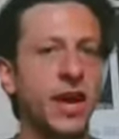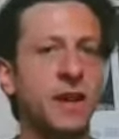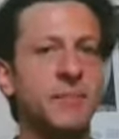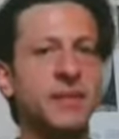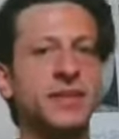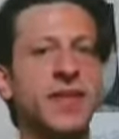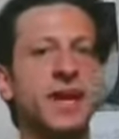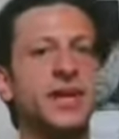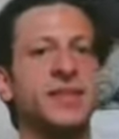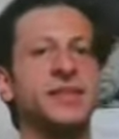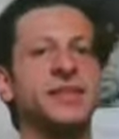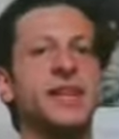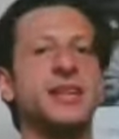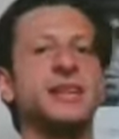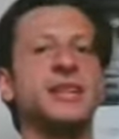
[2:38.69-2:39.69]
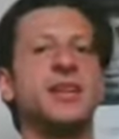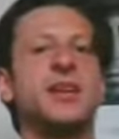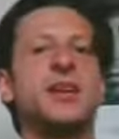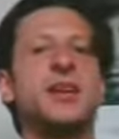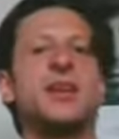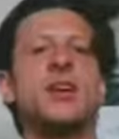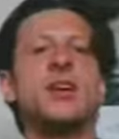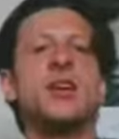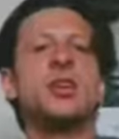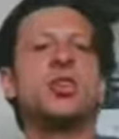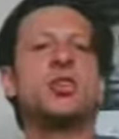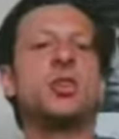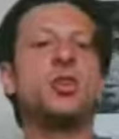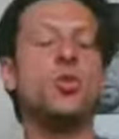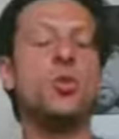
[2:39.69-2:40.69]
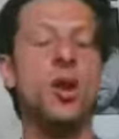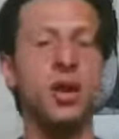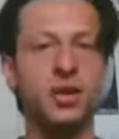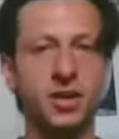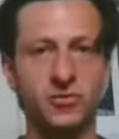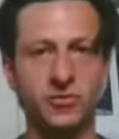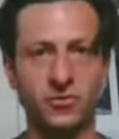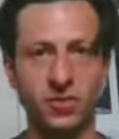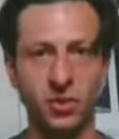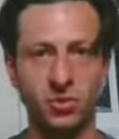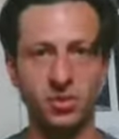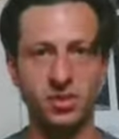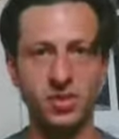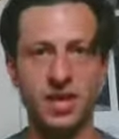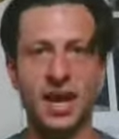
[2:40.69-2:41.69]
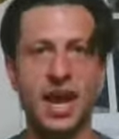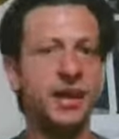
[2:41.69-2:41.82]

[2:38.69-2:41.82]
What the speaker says: I mean that in the sense that you are confused.